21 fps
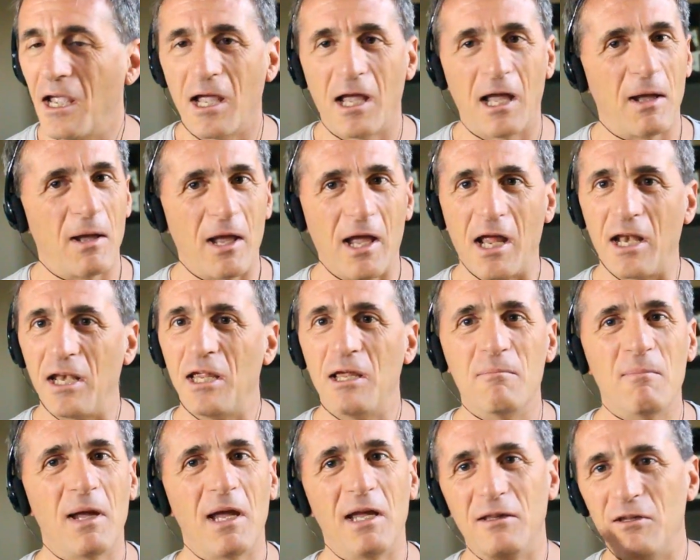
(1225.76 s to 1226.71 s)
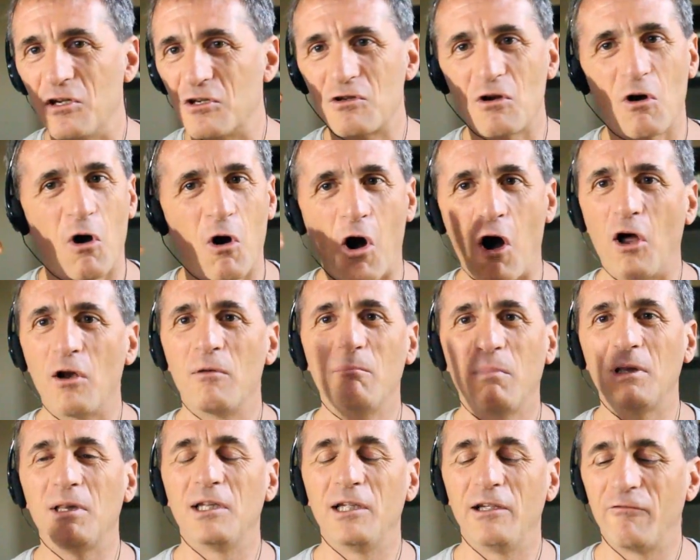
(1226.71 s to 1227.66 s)
And he made this
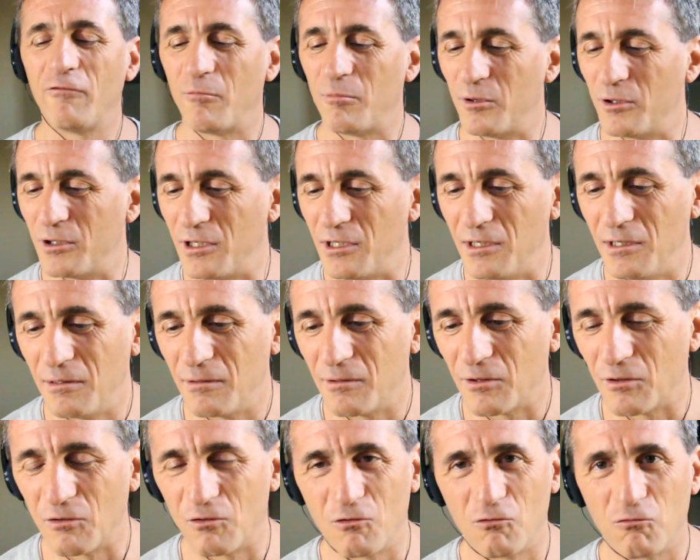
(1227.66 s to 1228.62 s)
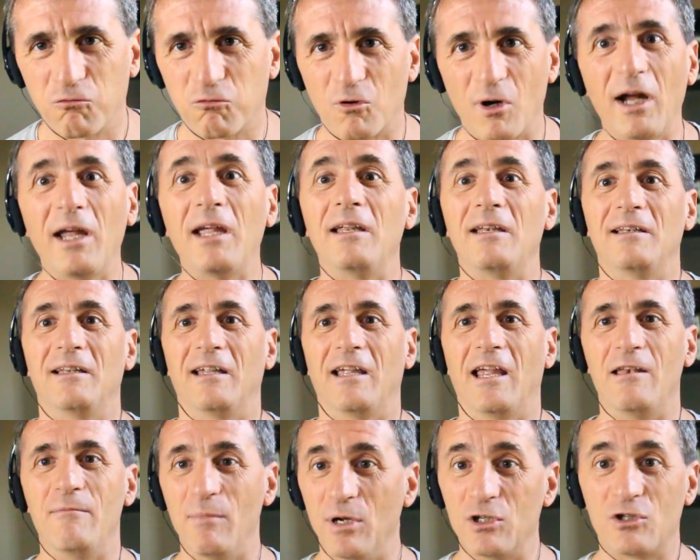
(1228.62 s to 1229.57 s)
unbelievably great
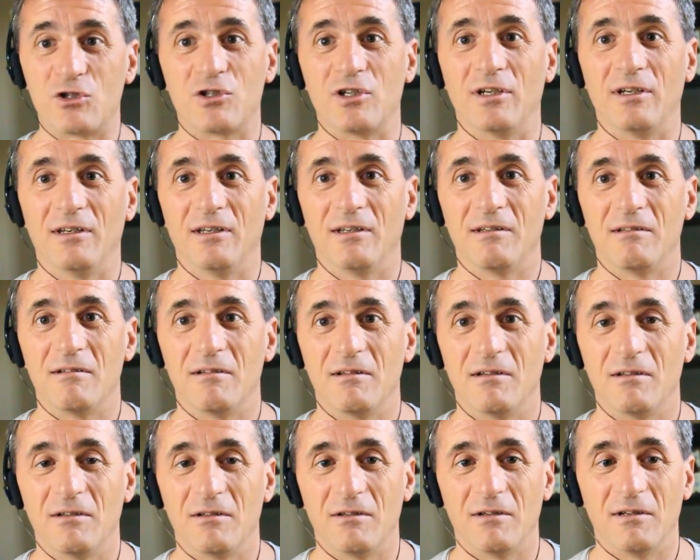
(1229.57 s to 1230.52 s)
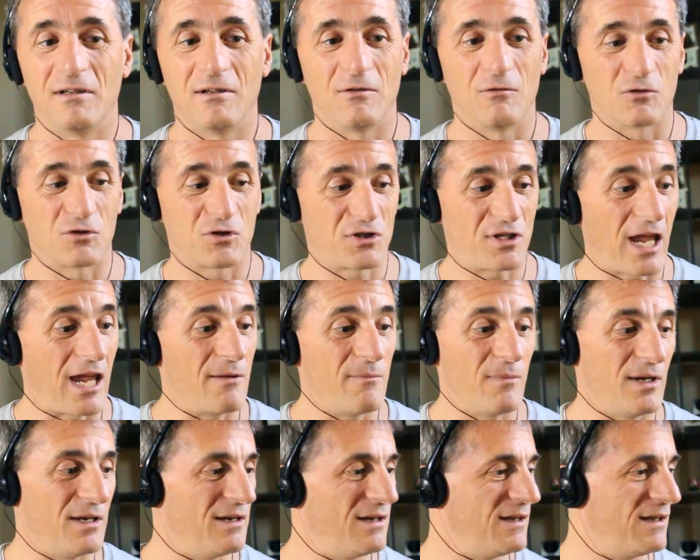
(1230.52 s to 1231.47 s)
admission or
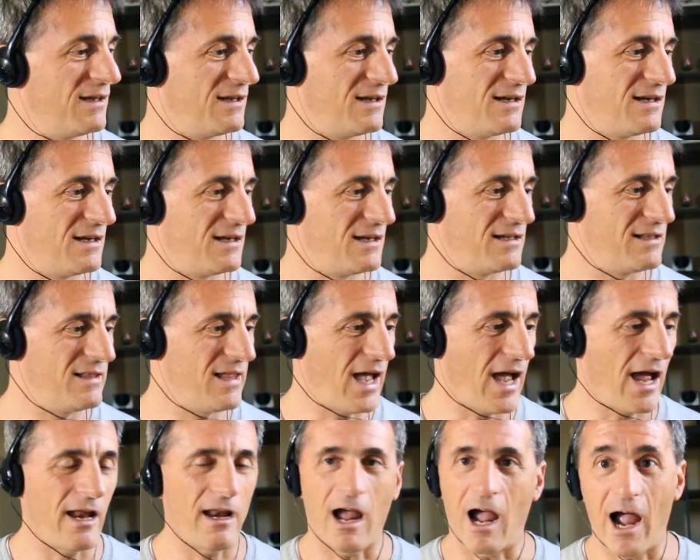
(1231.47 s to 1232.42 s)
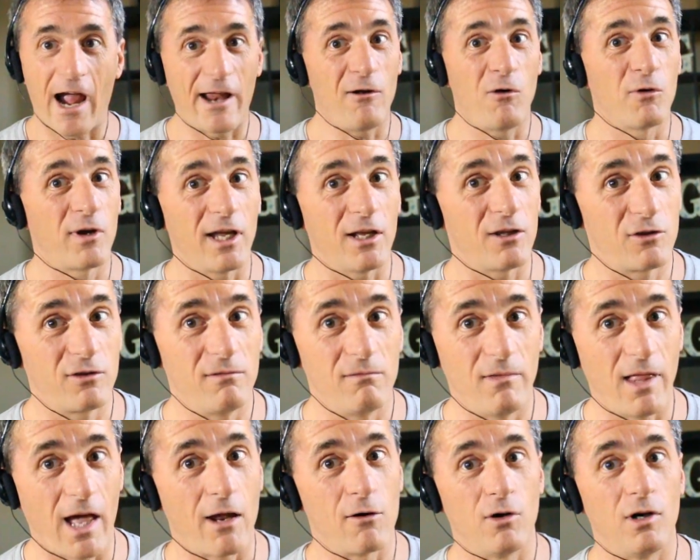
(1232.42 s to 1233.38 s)
statement that I don't get
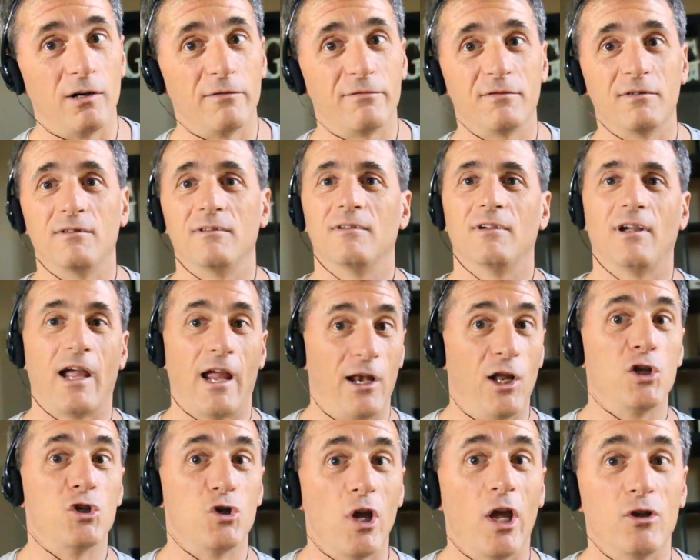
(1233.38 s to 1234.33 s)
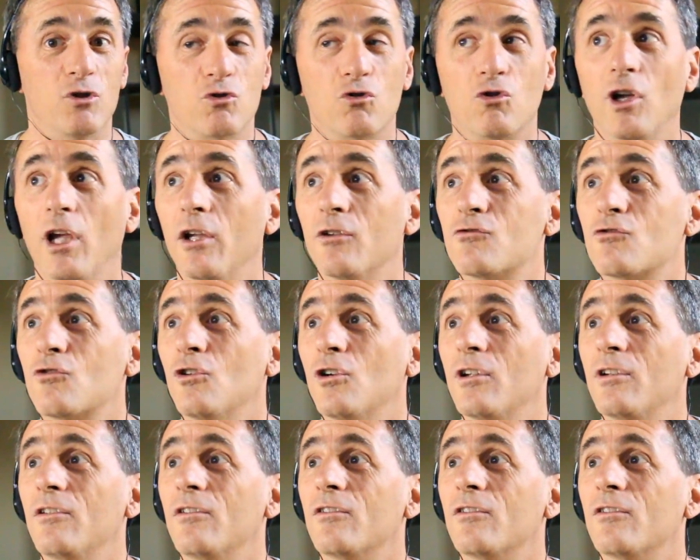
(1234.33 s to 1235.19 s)
that often, and it's good.